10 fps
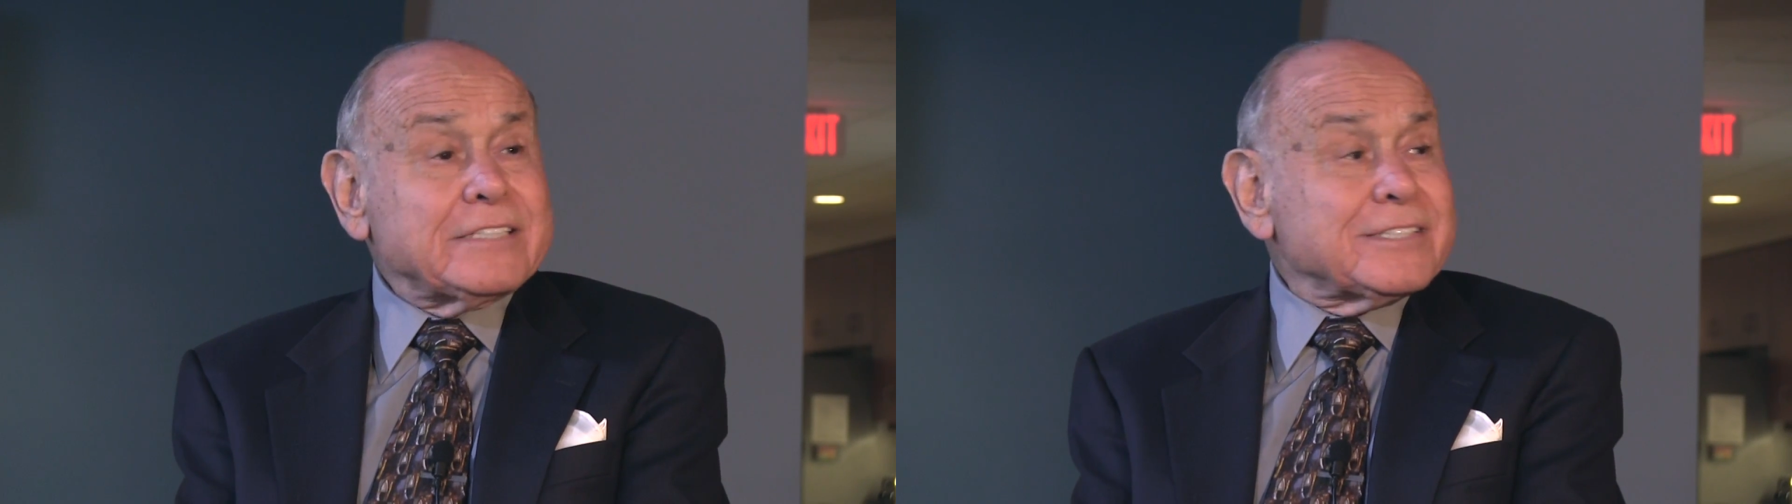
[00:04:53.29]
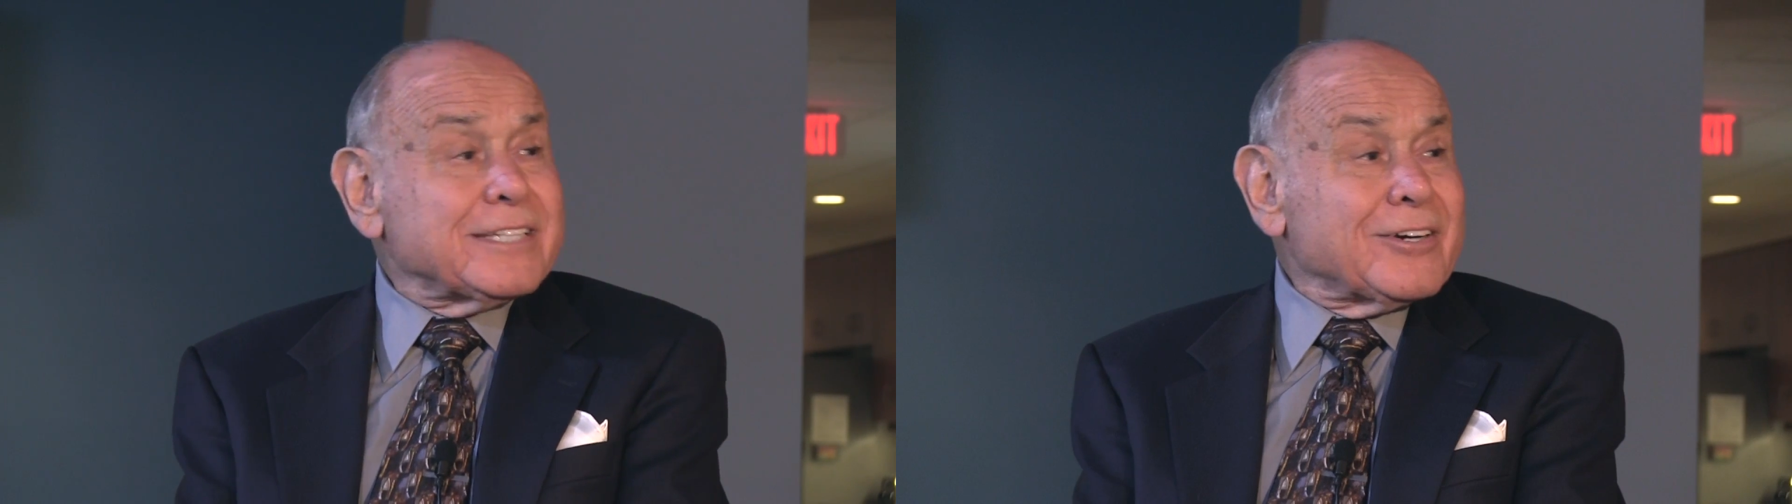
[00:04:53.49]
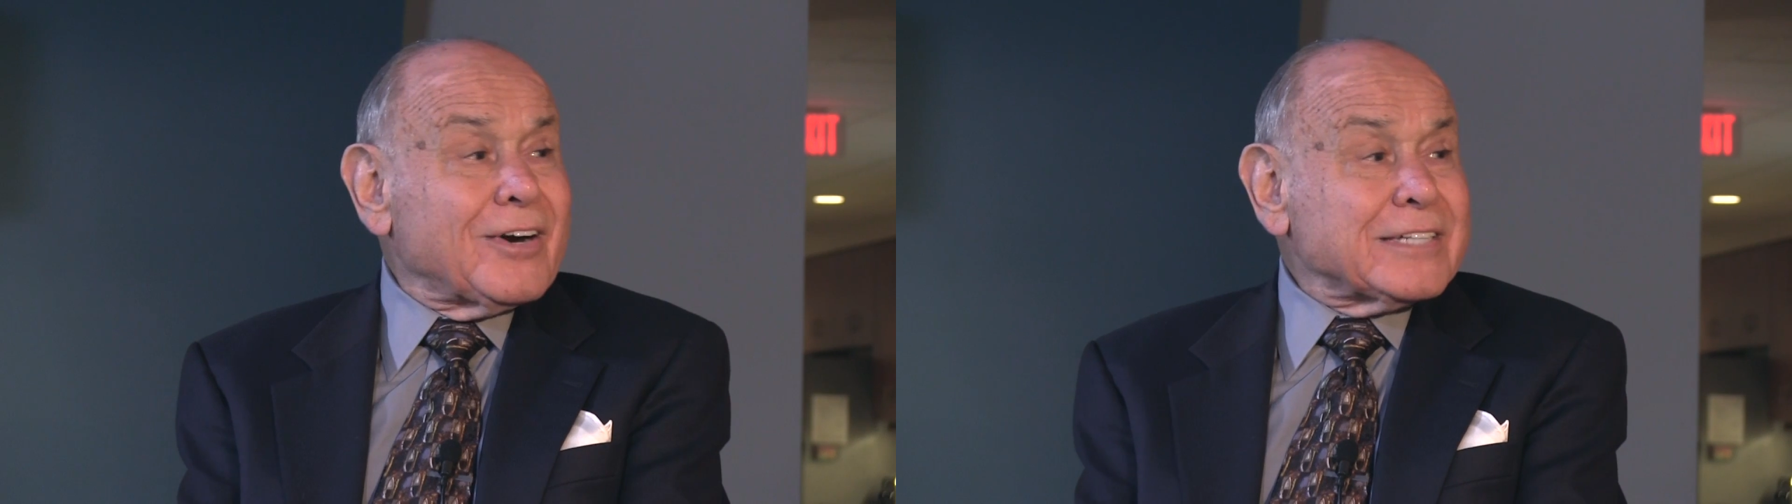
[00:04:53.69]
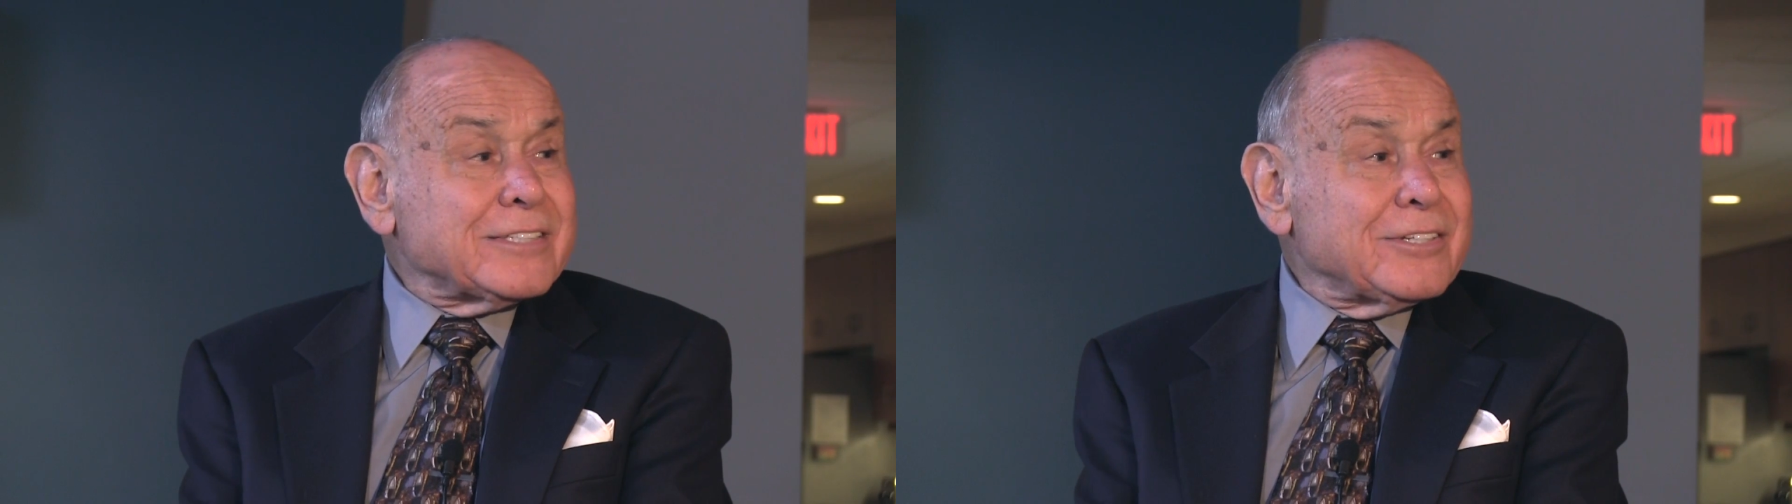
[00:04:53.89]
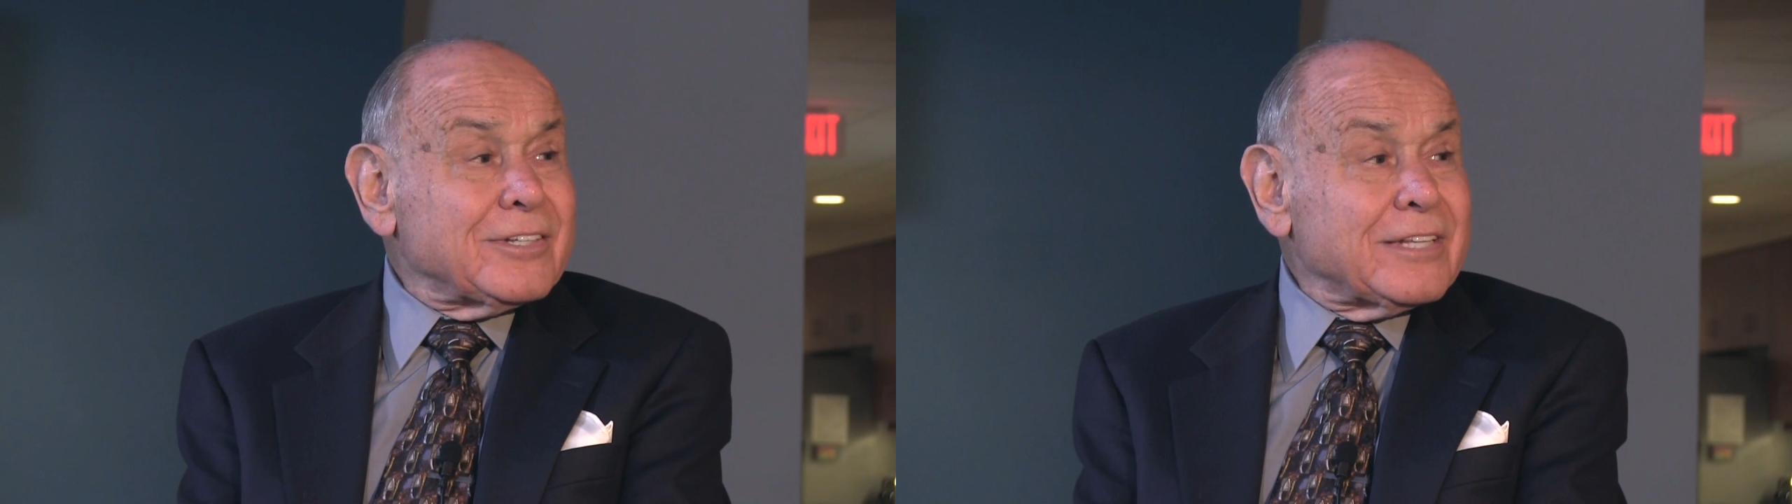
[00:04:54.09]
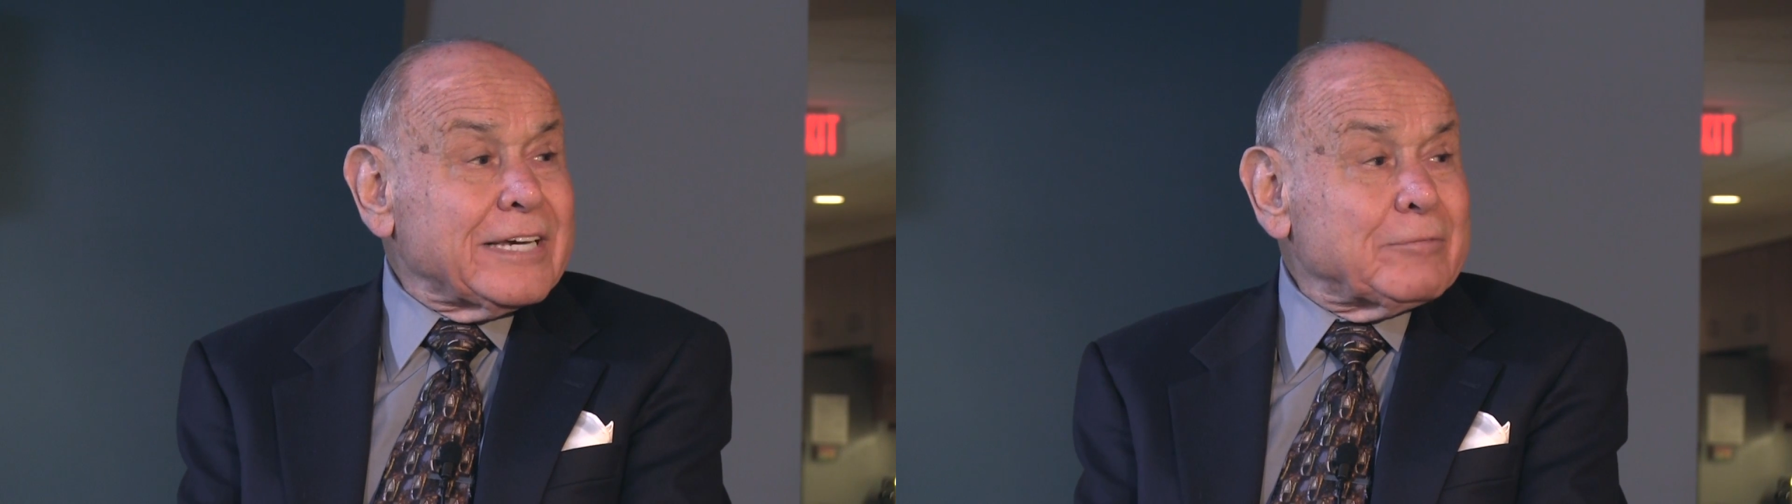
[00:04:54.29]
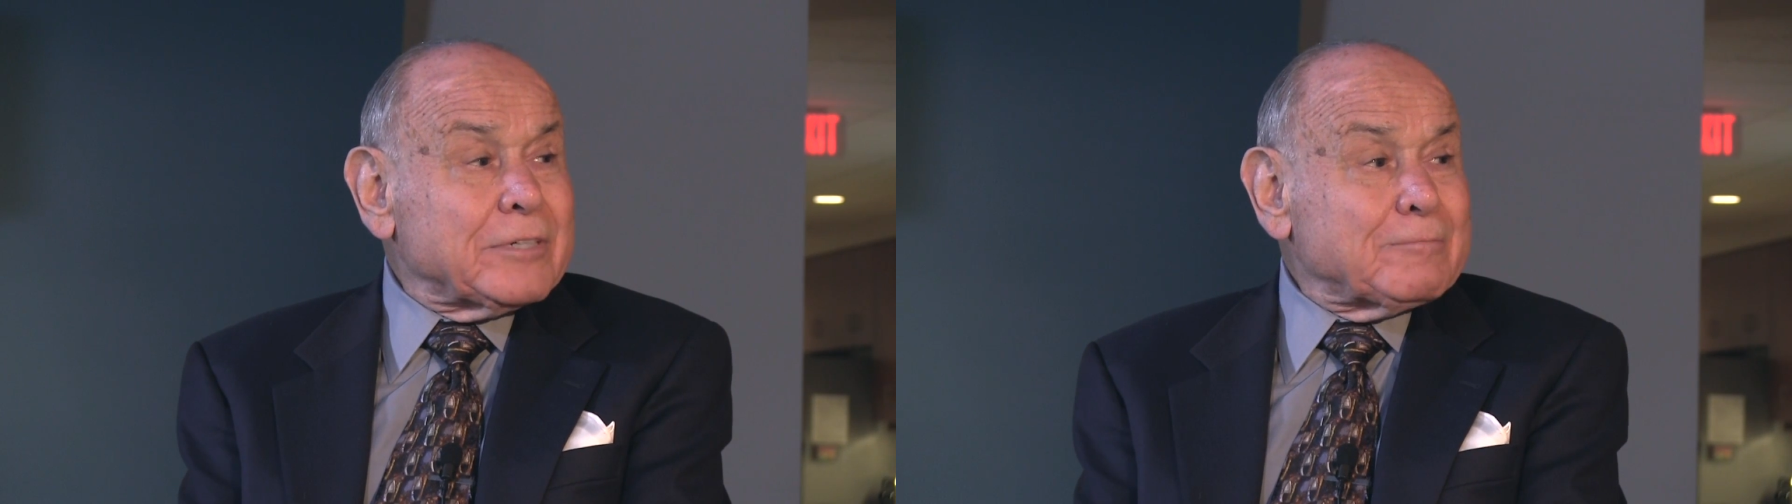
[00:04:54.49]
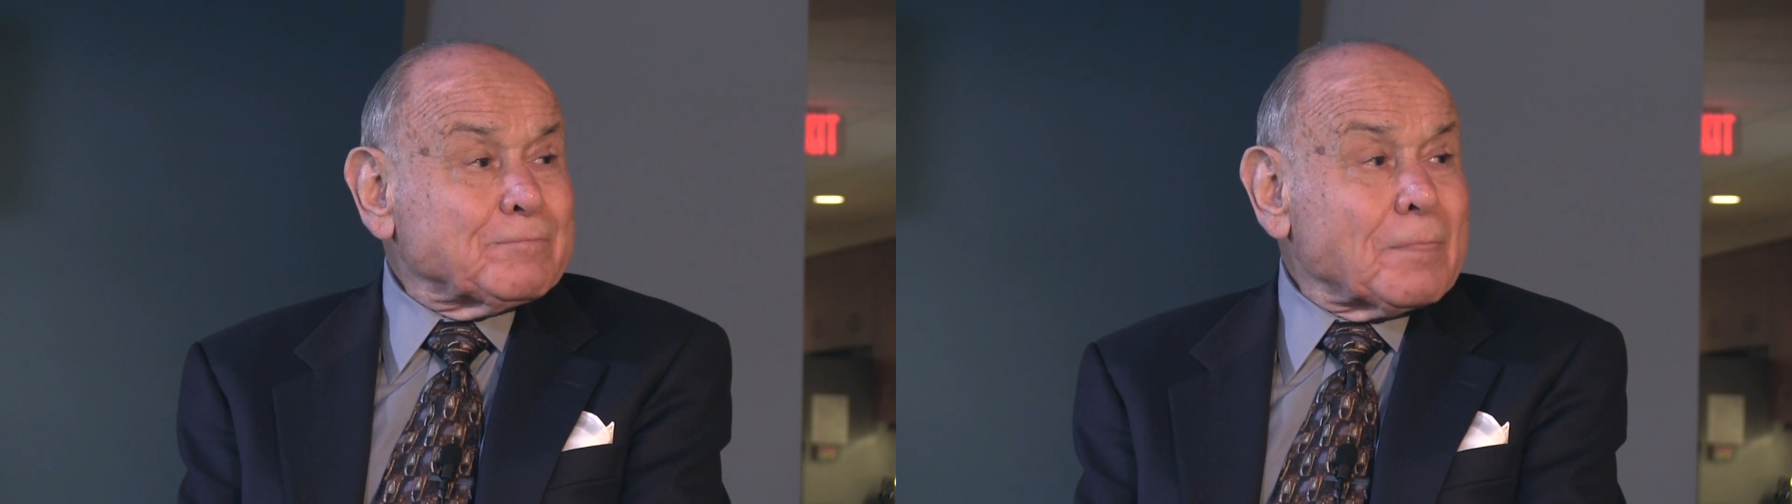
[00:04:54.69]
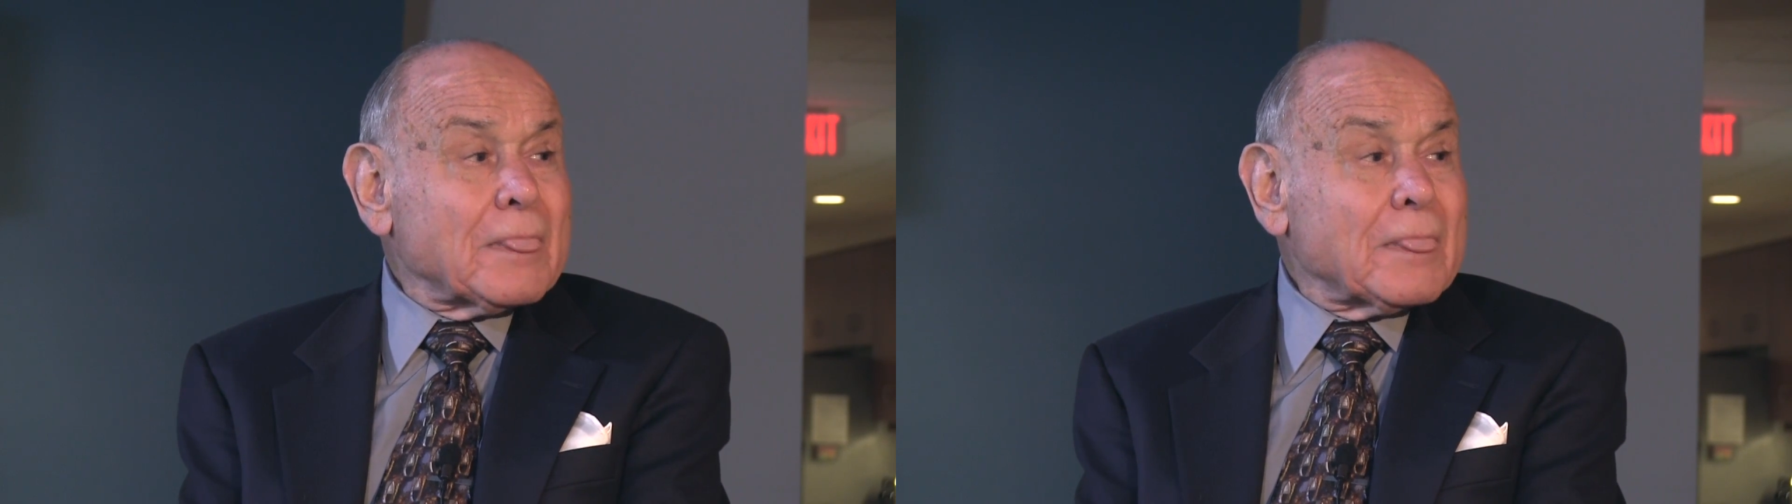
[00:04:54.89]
raises the cost of your labor.